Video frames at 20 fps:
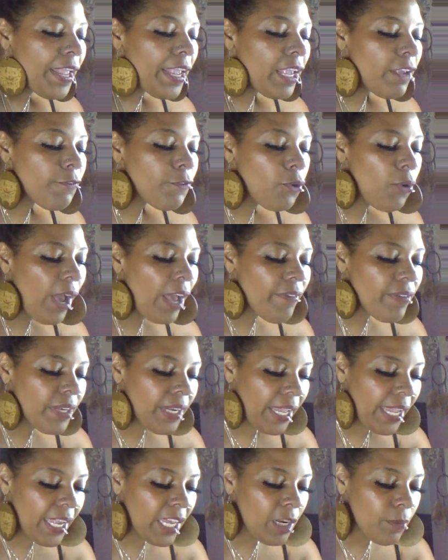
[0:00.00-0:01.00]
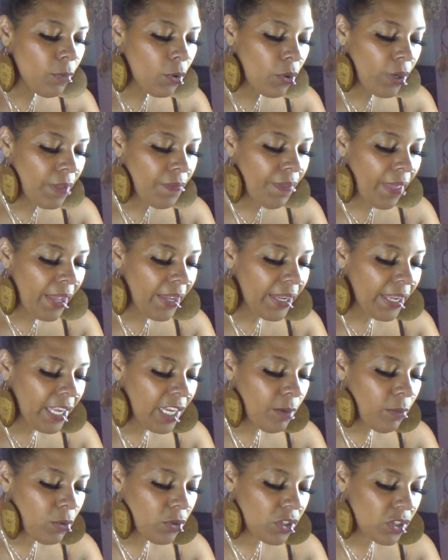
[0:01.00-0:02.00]
If you have an animal and that
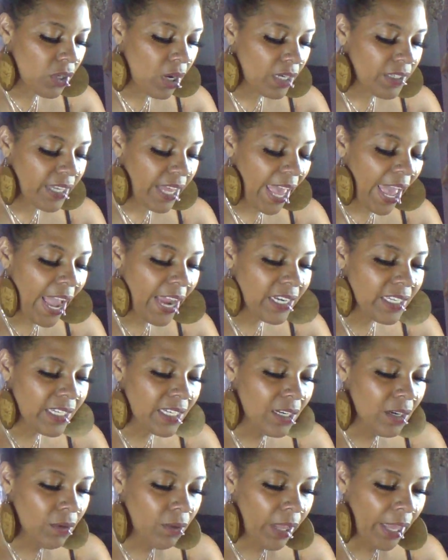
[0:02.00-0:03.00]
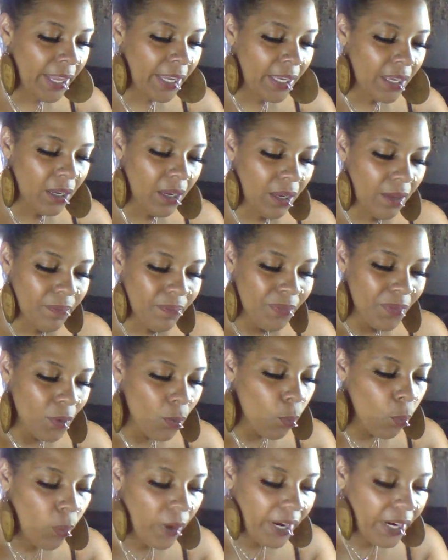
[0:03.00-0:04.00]
animal starts acting like
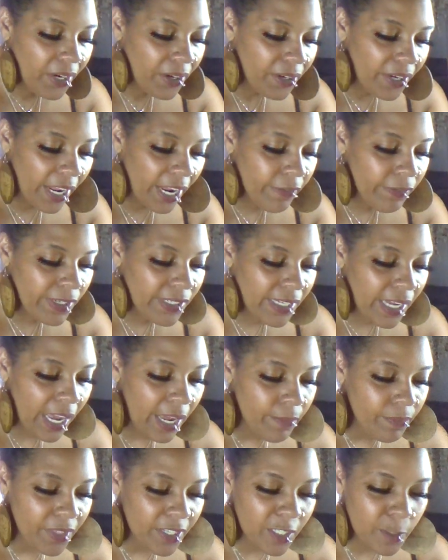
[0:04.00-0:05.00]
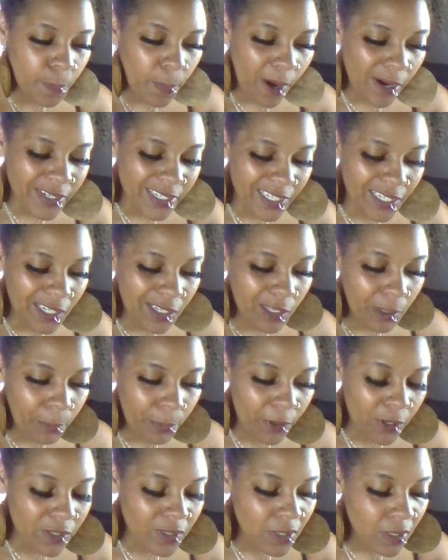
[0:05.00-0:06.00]
weird every time this particular
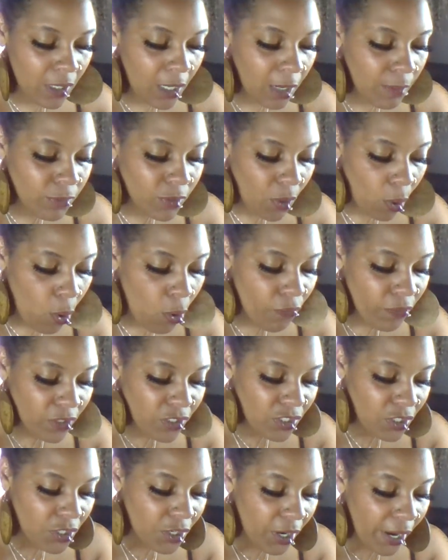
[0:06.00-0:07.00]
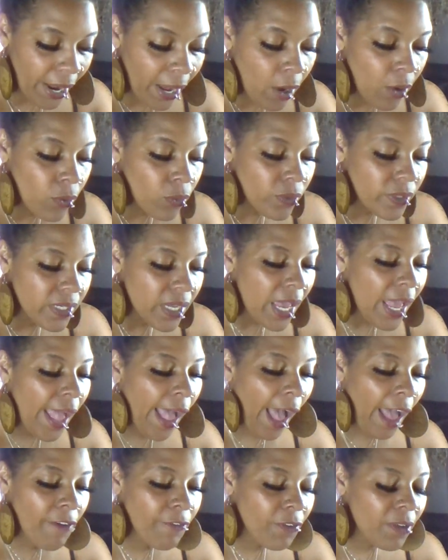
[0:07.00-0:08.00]
person comes over to your house,
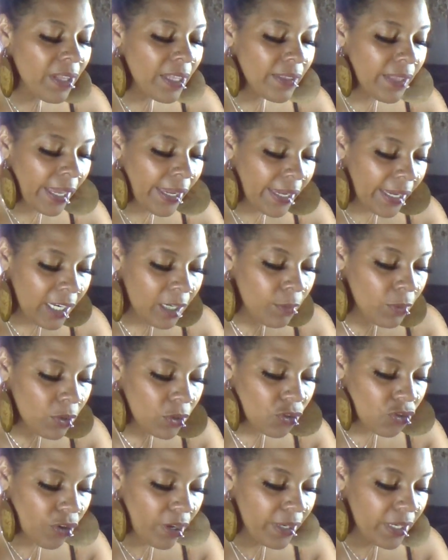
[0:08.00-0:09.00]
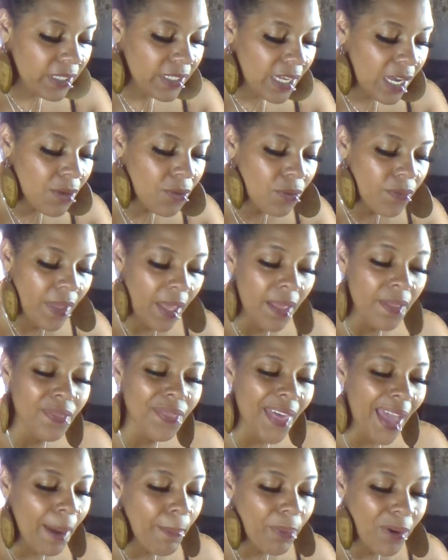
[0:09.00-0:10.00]
I feel like that animal is trying to tell you that
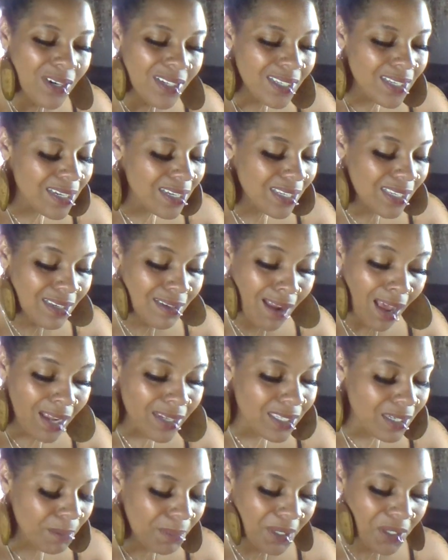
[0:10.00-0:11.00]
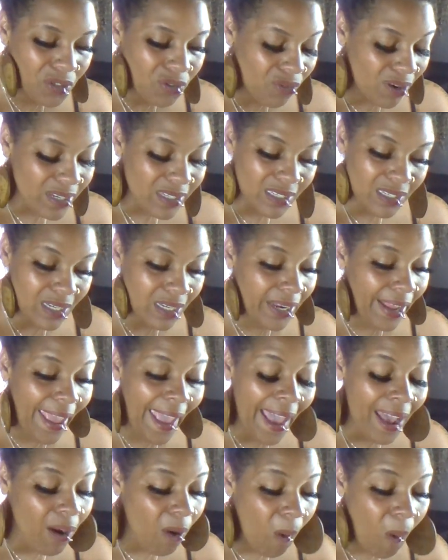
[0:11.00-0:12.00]
that person is not to be trusted
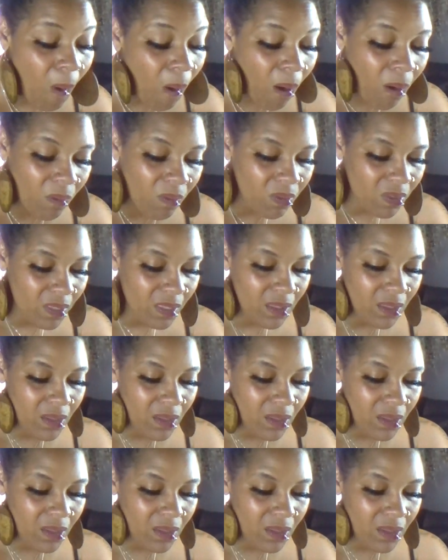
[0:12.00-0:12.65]
at all.